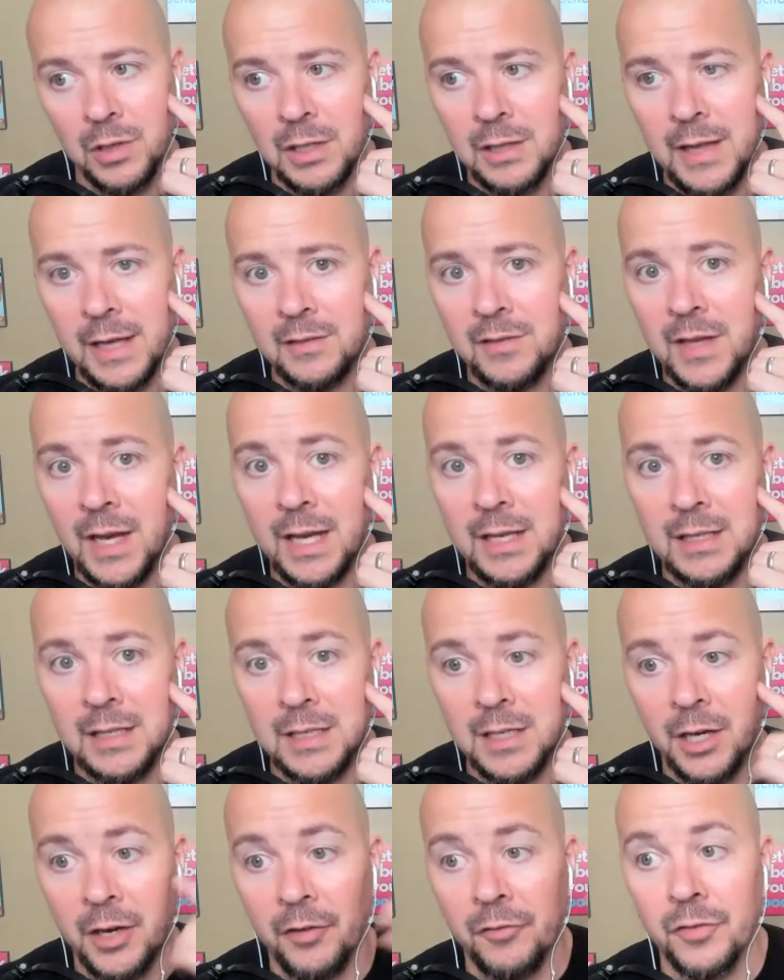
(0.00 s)
like the idea
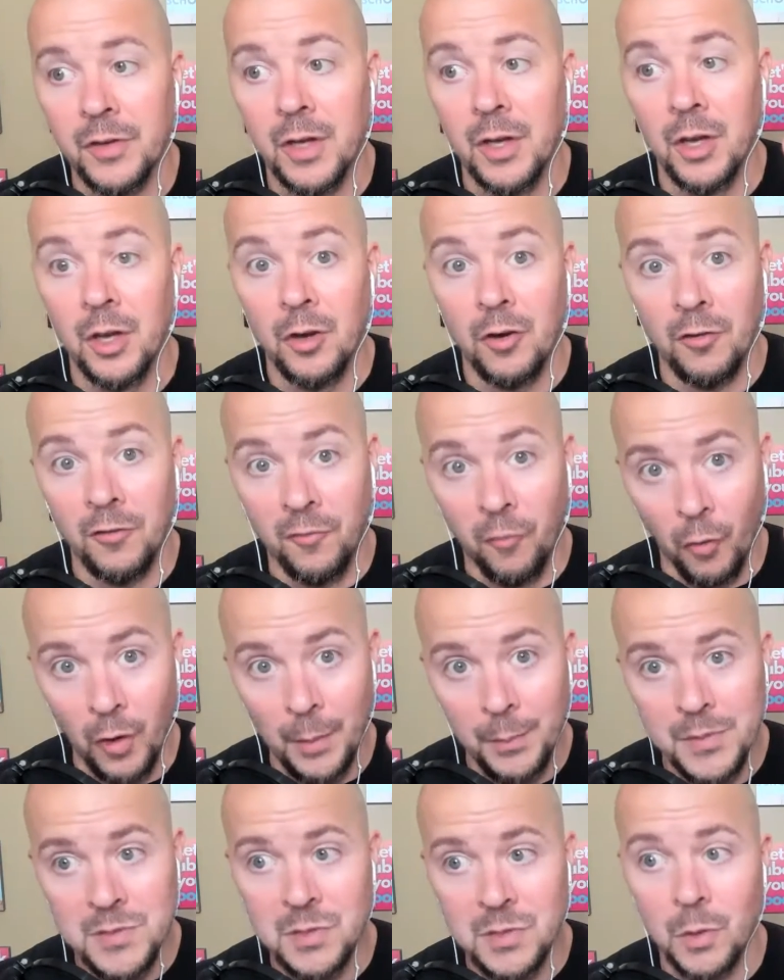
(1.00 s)
of 4
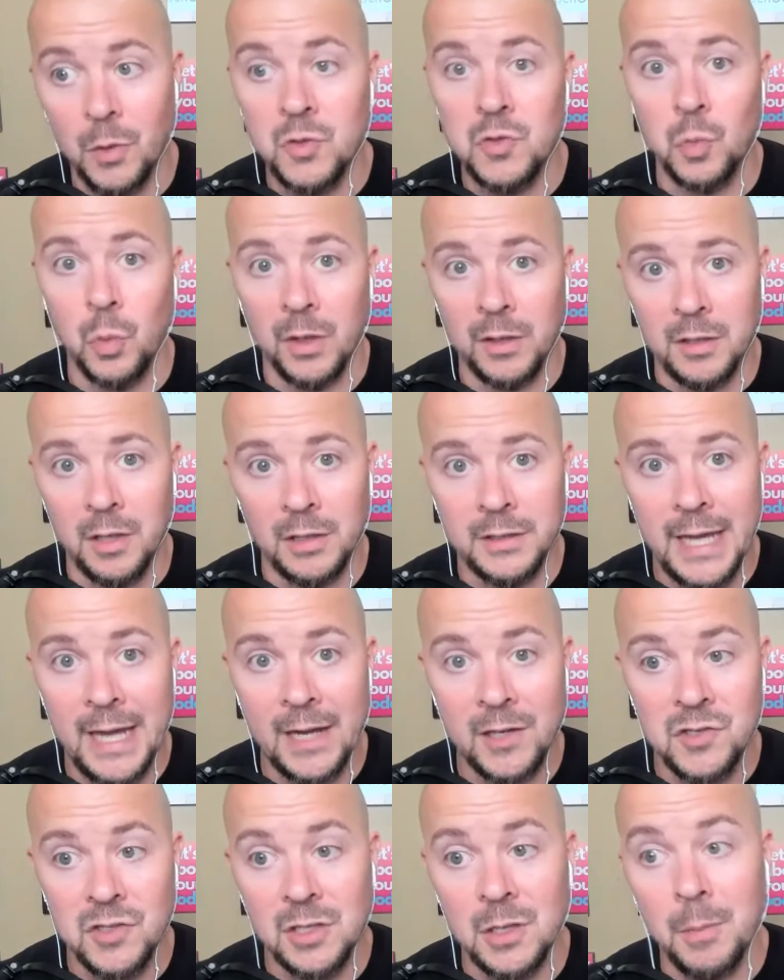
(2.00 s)
episodes, 1 call to
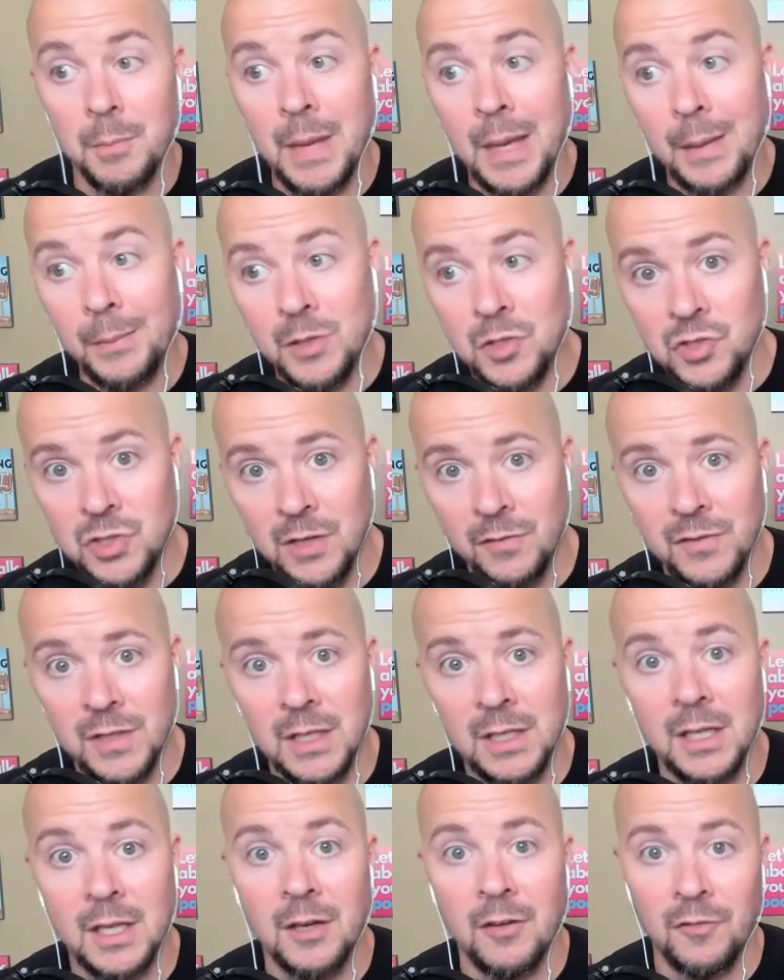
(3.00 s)
action, maybe shift
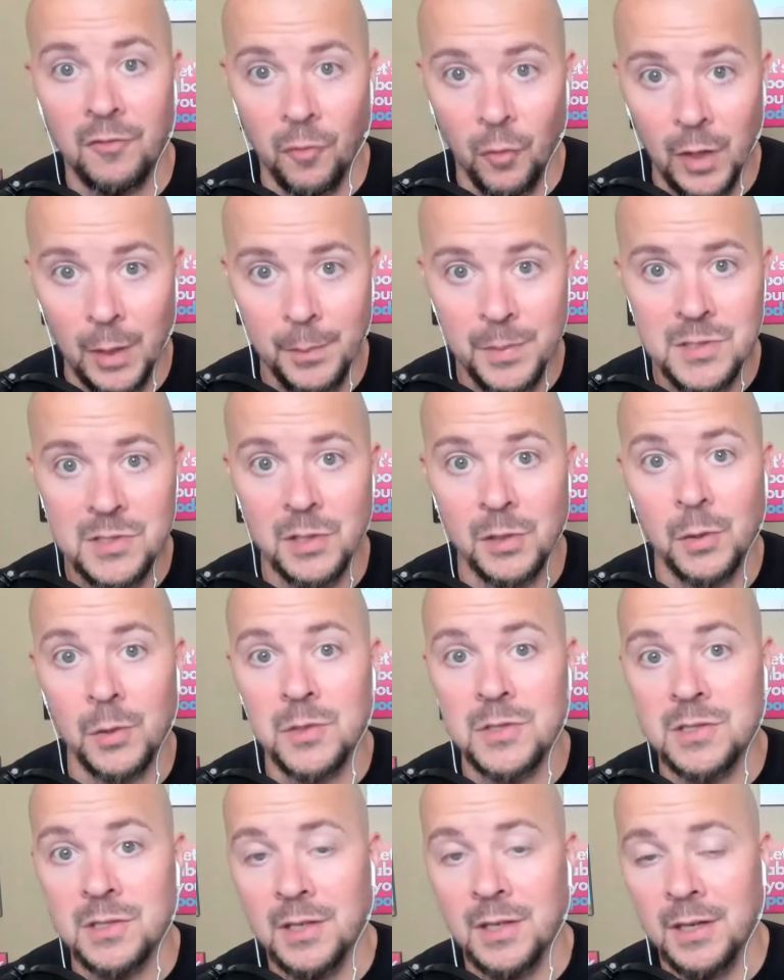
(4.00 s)
it 4
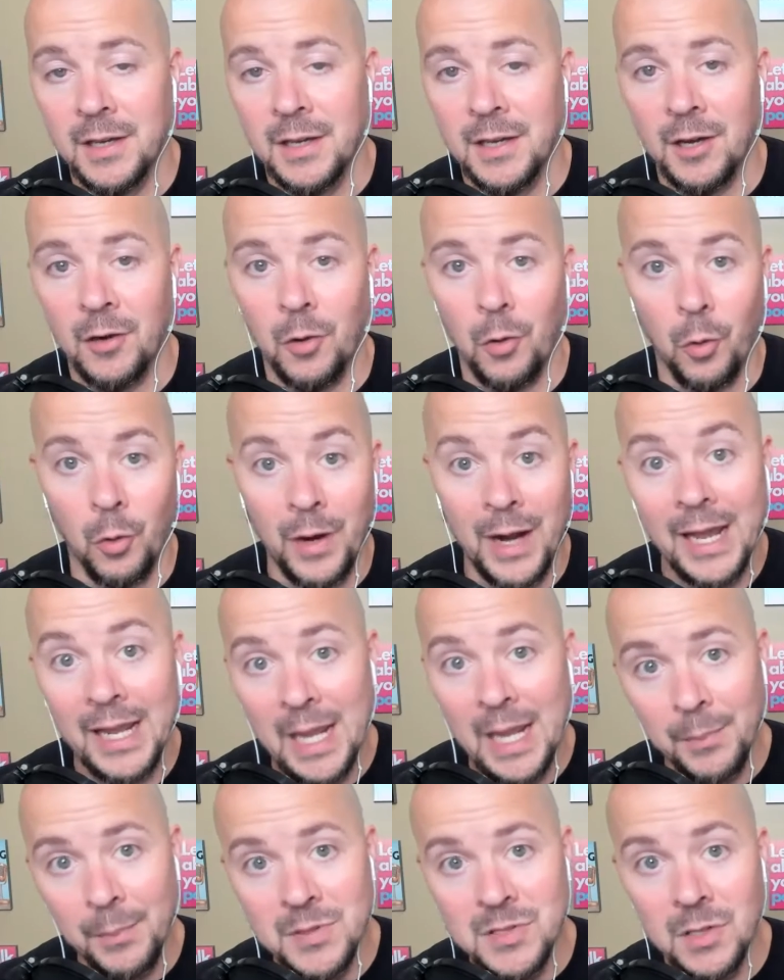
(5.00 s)
episodes or 8
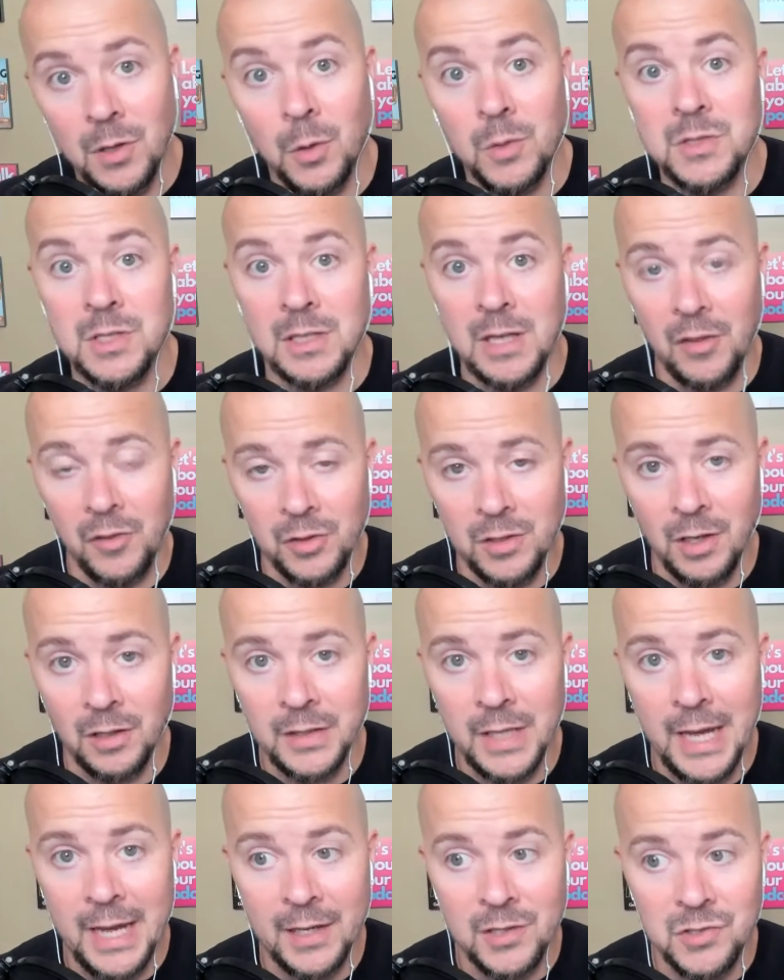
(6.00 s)
episodes, another call to
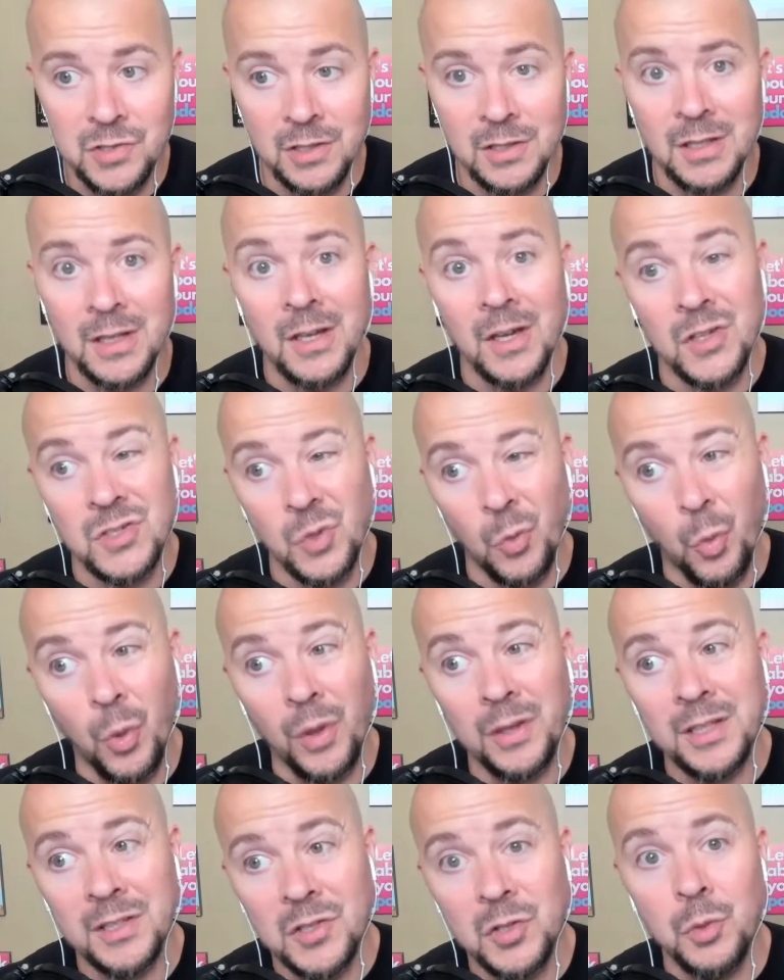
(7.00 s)
action. So 1
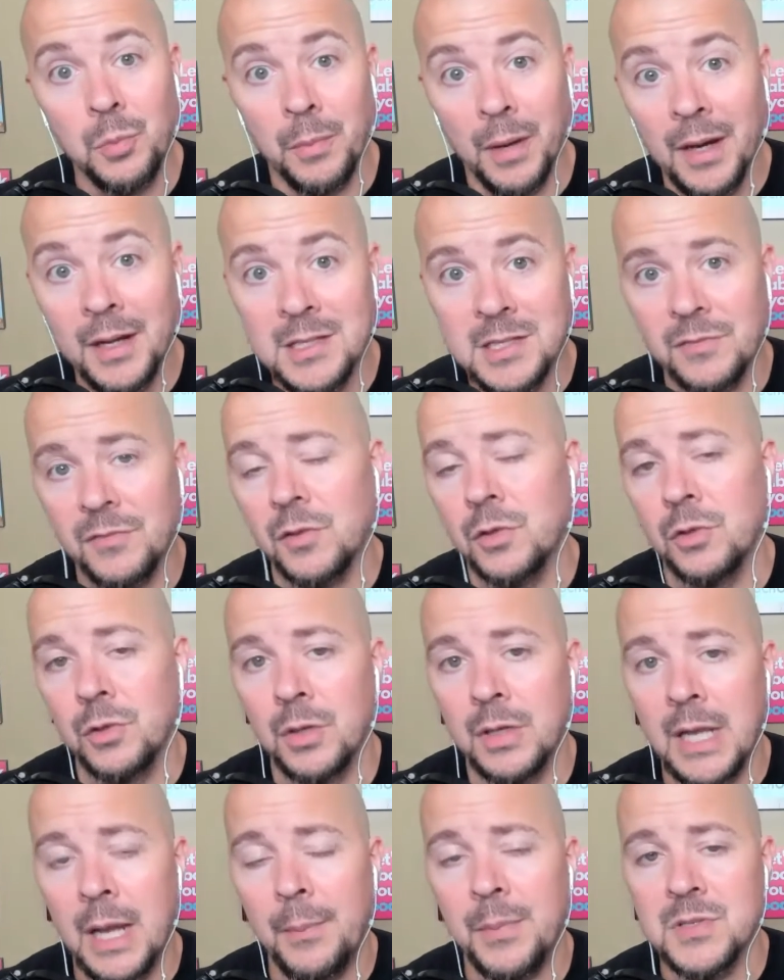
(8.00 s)
to 2 months if you're
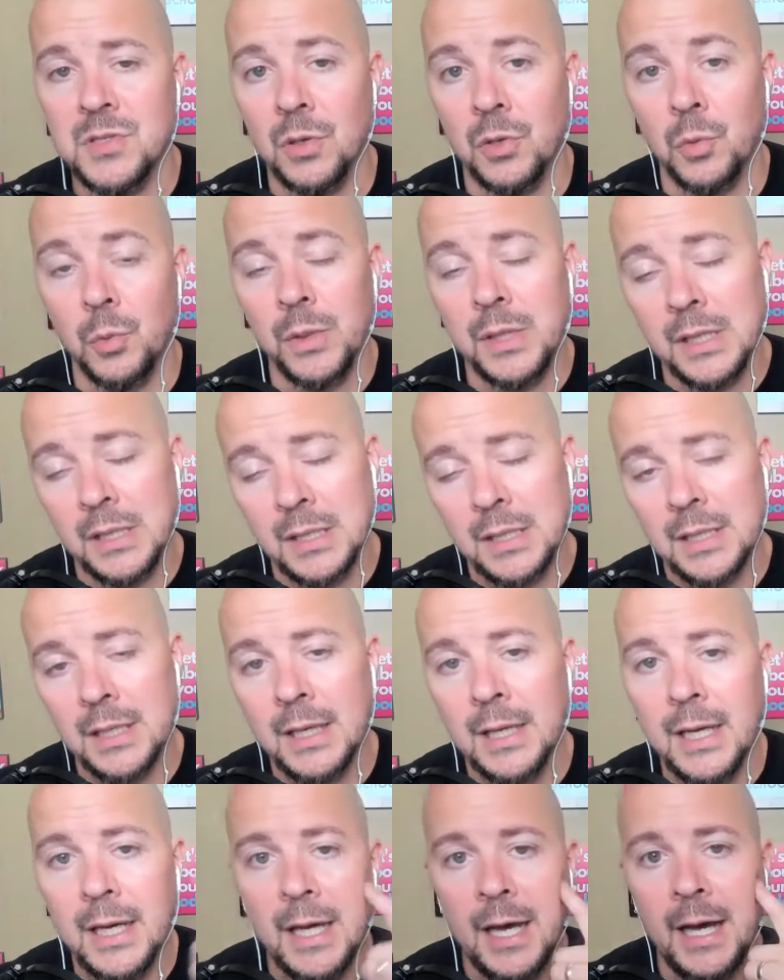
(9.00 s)
doing an episode a week
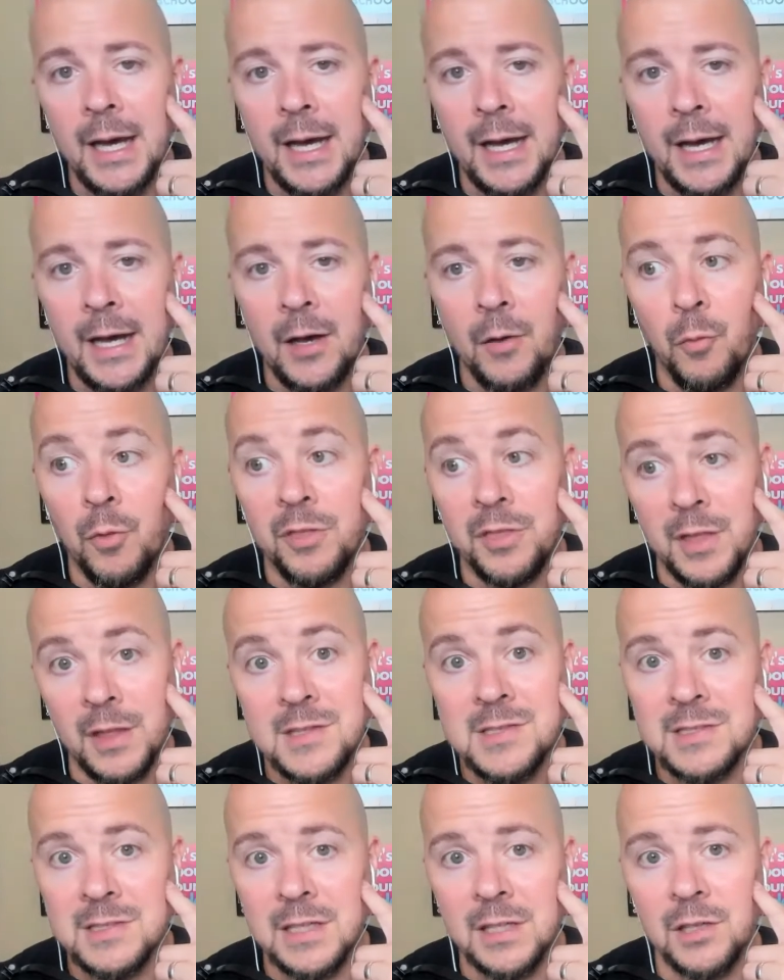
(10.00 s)
with a
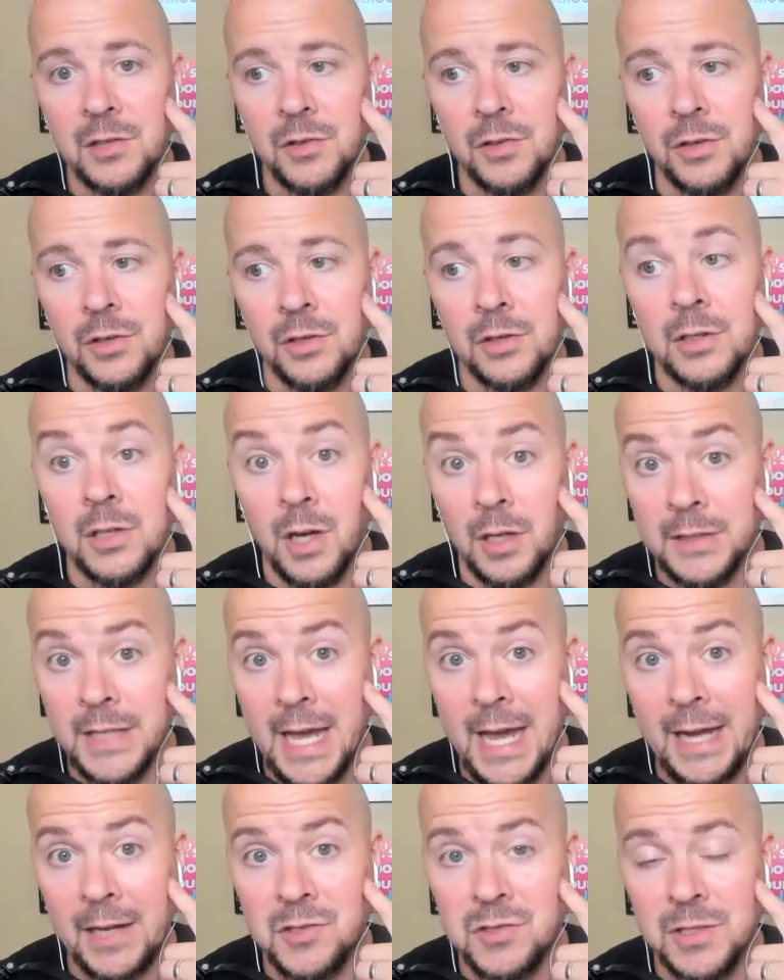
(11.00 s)
singular call to
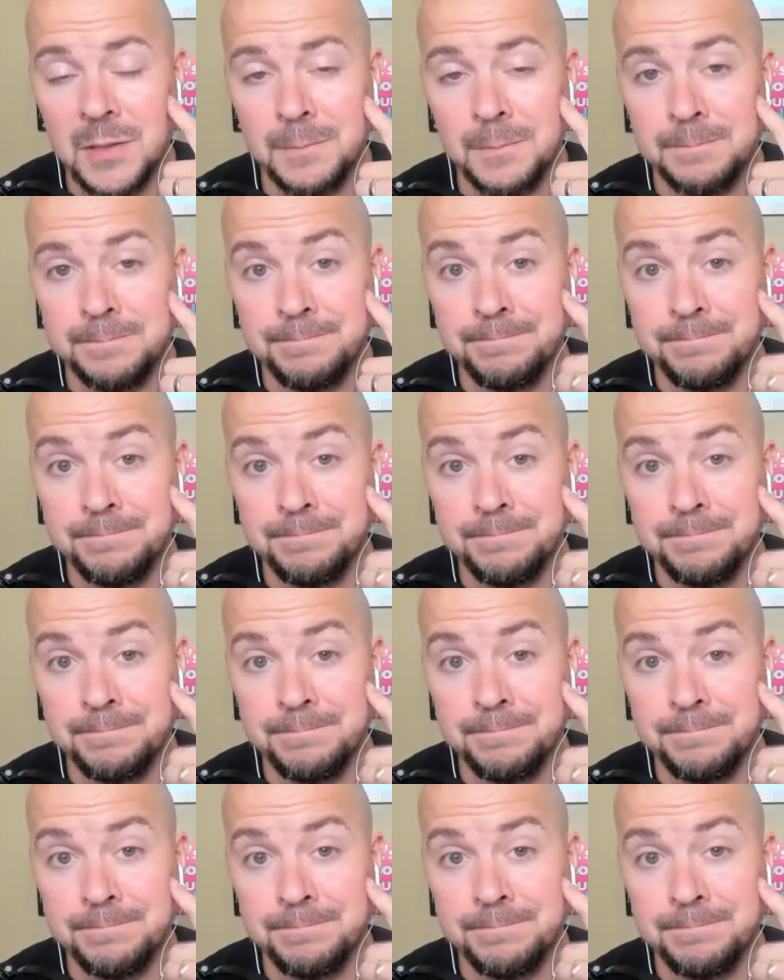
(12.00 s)
action.